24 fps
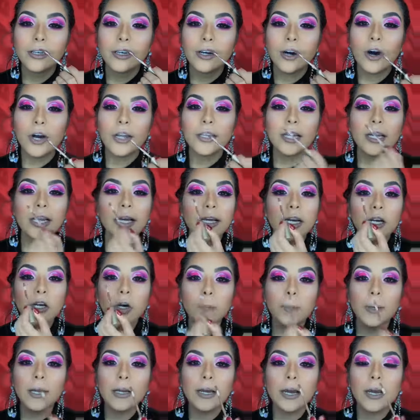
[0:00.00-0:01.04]
Ahorita le
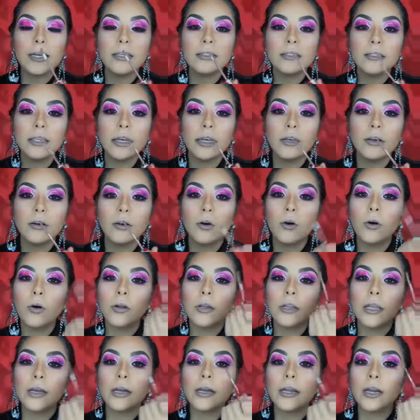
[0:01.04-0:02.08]
agrego pink a este. O
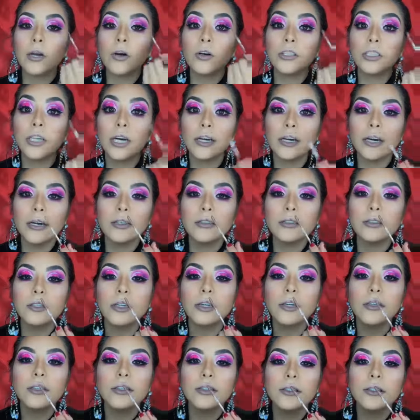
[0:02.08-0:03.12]
le agrego dark a este.